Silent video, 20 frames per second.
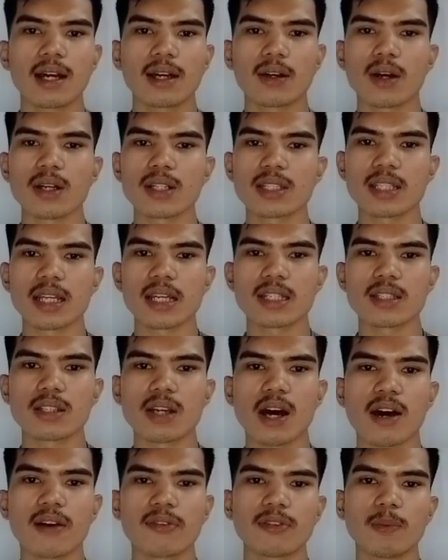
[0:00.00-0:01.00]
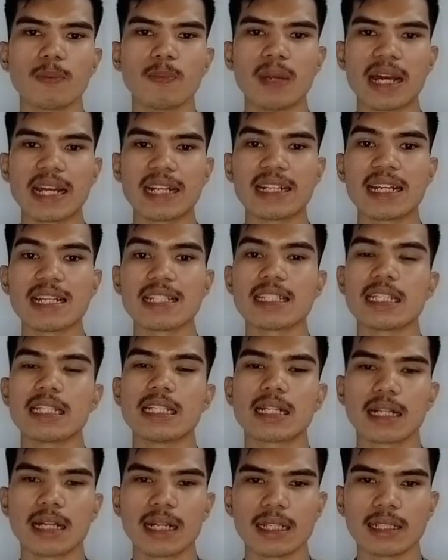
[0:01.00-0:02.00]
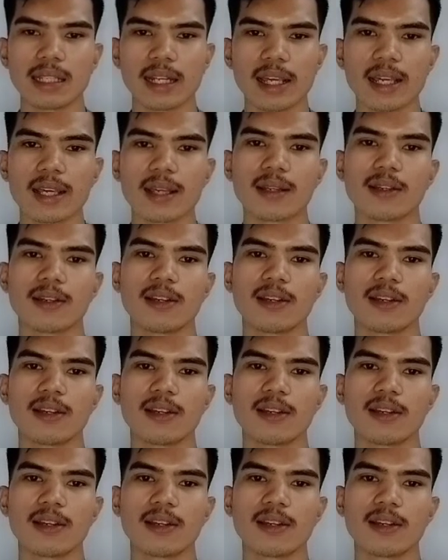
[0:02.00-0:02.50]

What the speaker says: causes of the blindness in the country.